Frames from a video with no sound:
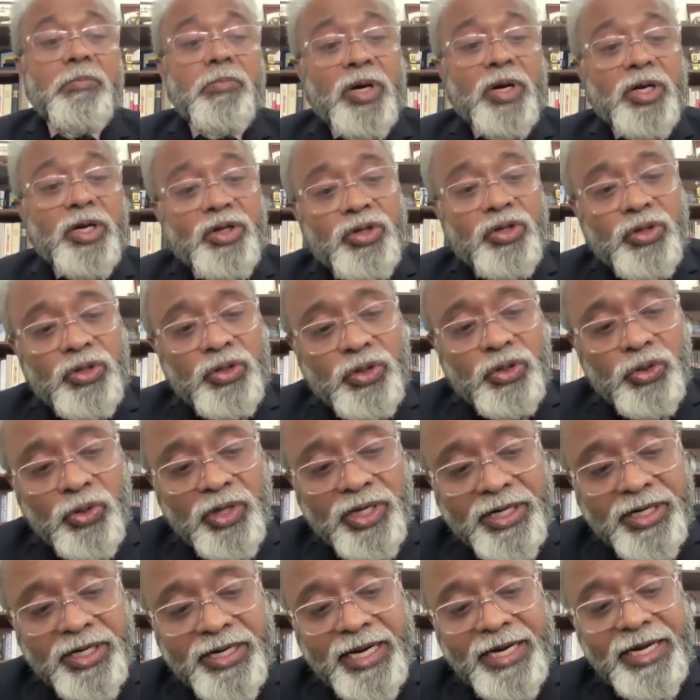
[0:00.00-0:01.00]
But
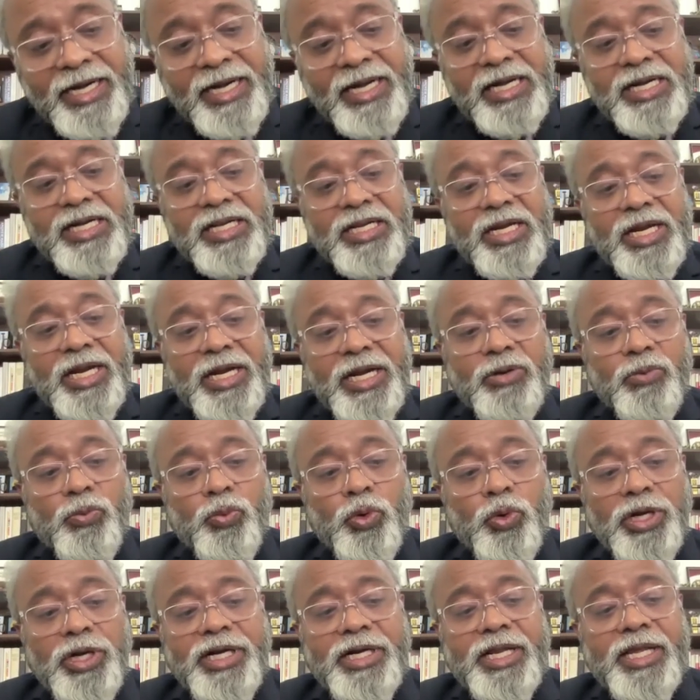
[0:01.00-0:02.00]
you are right, it
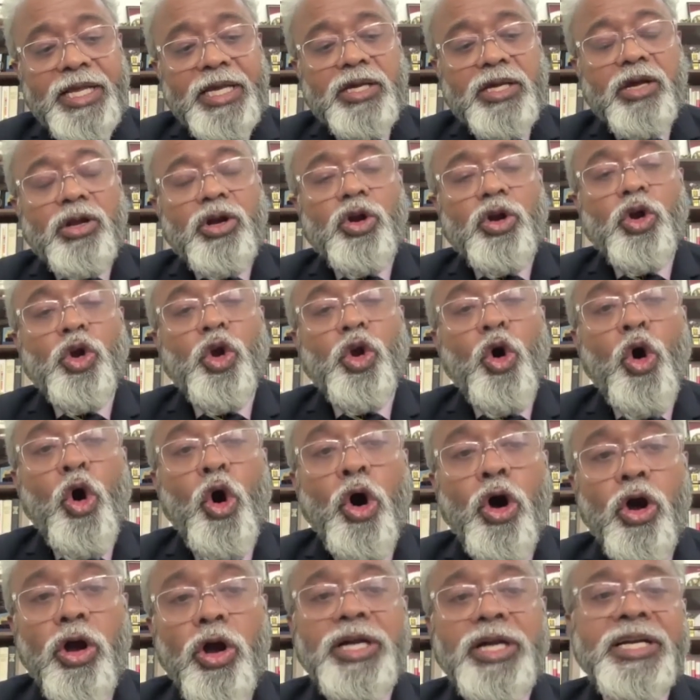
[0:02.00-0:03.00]
would take a
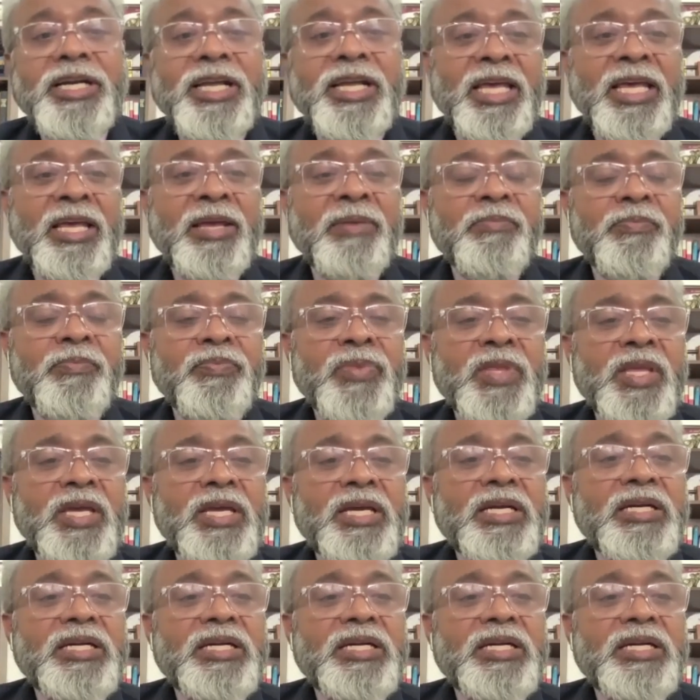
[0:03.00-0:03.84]
long time